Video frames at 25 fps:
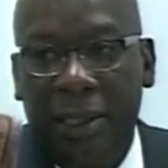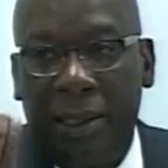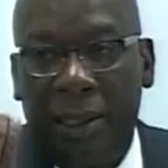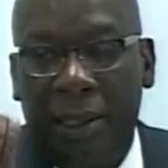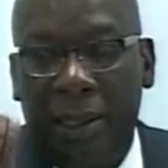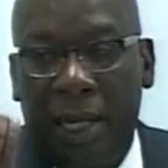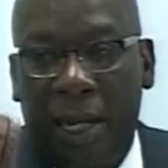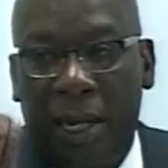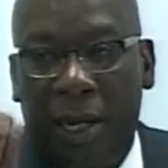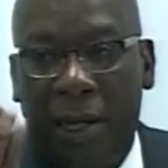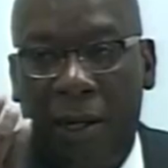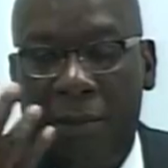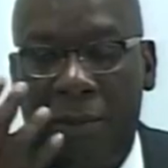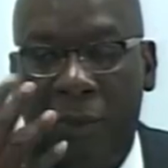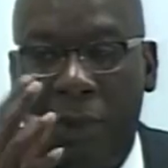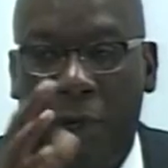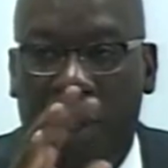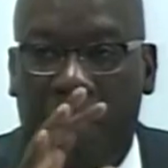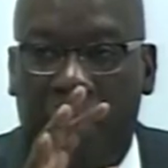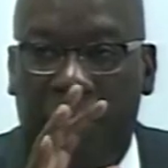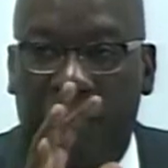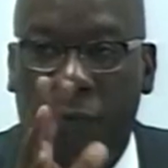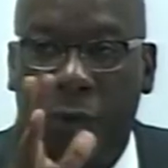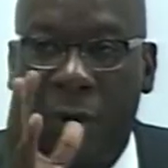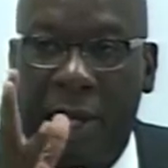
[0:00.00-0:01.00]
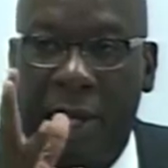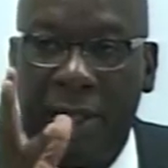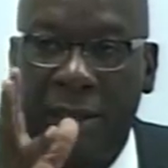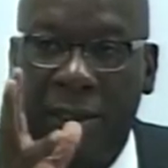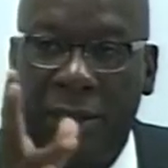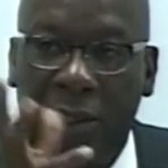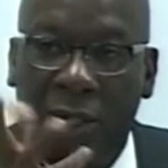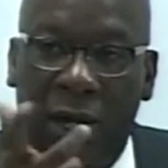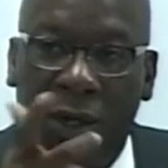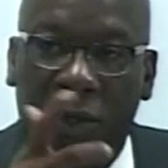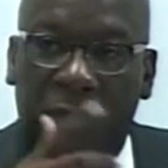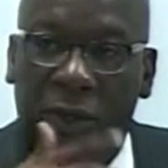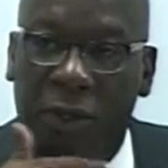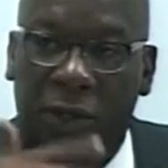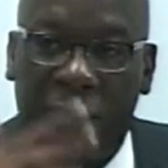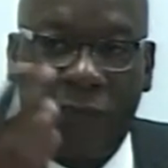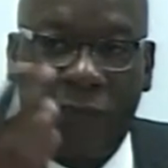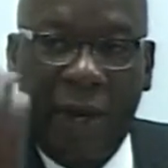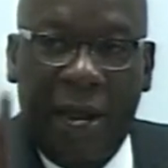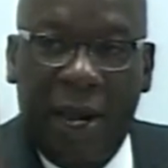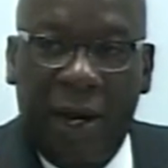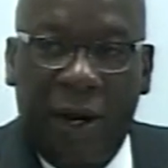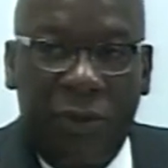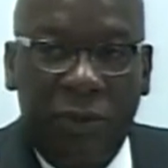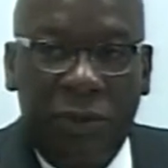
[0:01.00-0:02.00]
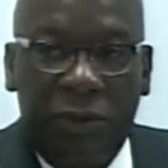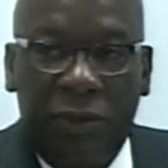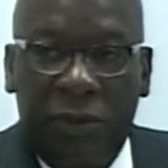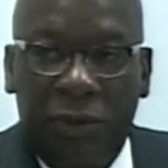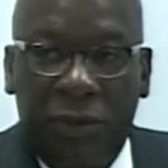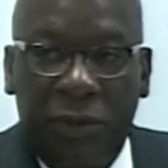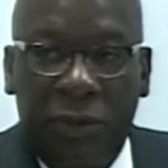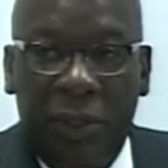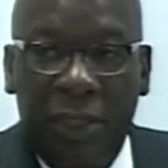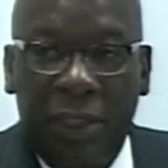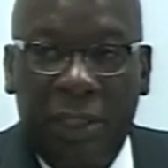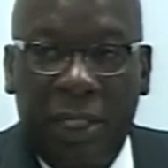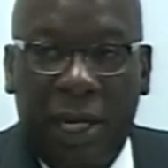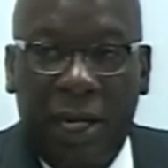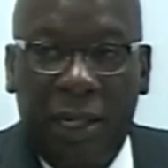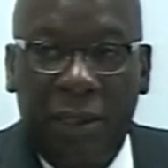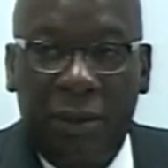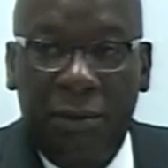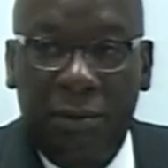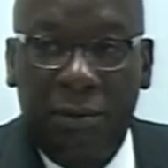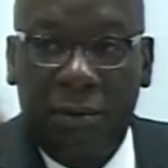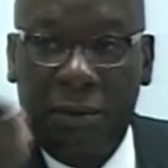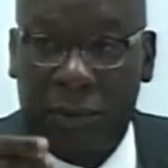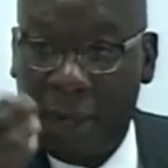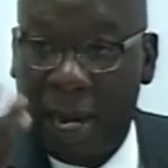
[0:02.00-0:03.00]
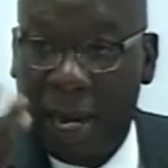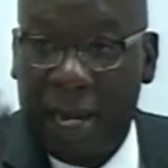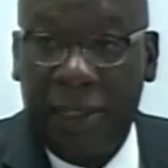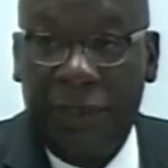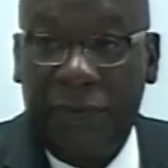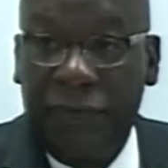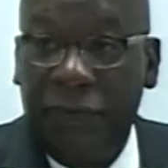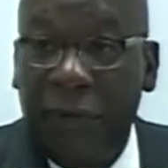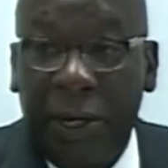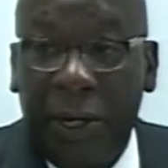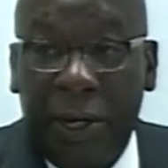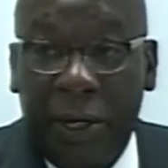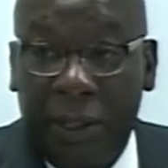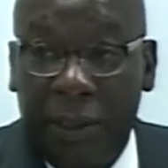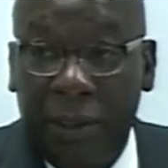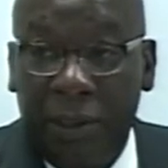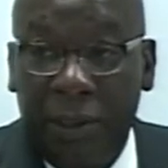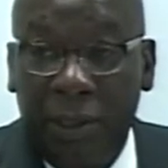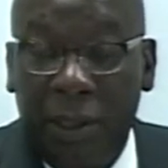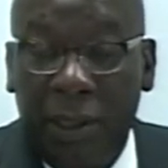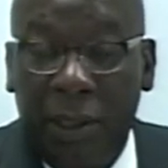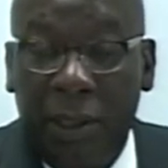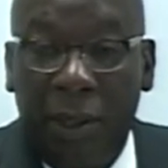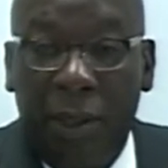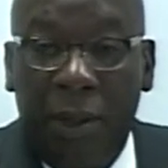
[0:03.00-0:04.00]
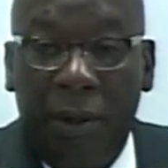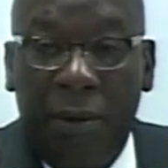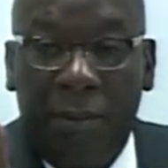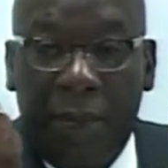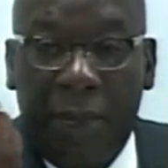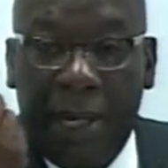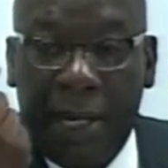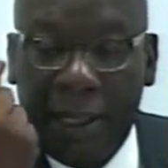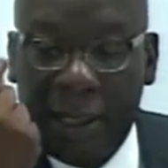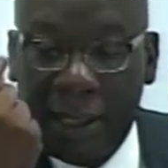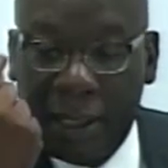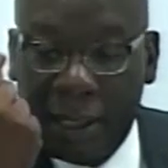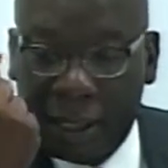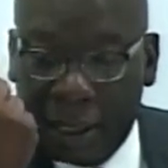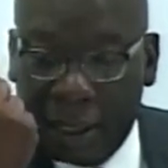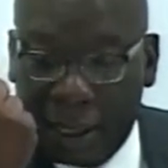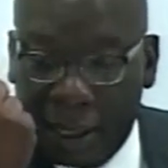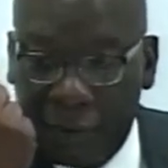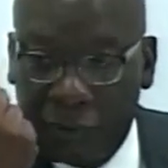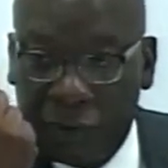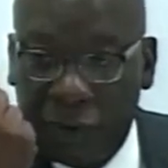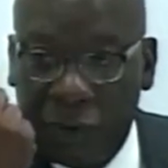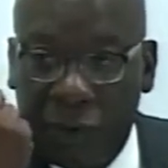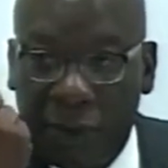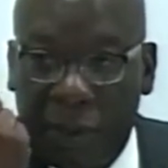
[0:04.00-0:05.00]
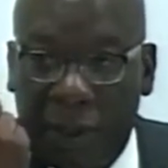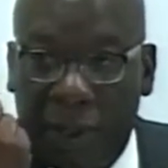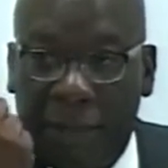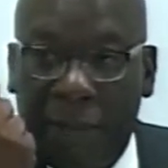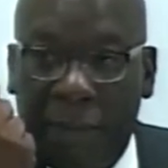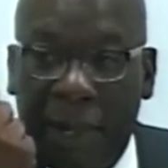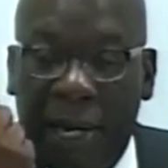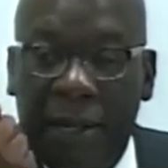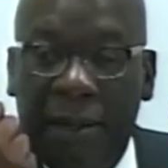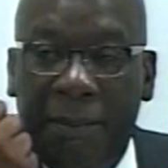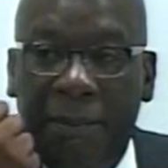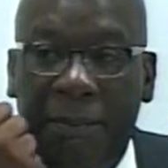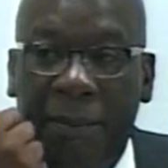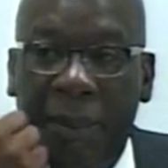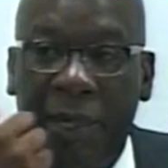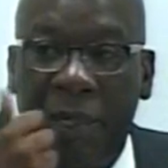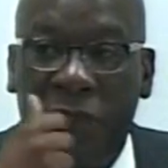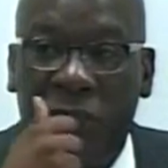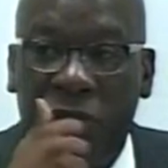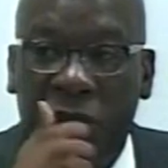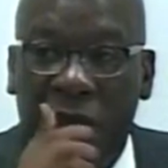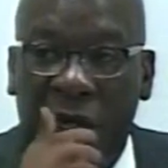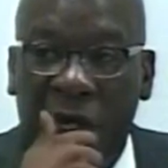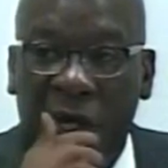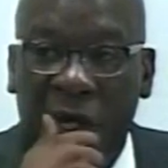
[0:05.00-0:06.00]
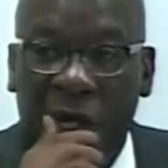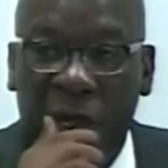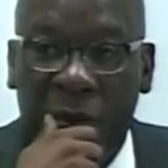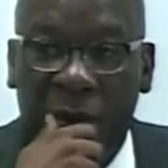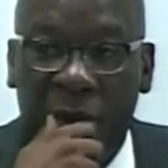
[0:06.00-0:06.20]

um, of what is not going to affect how students are transferred, but it gives you a better picture.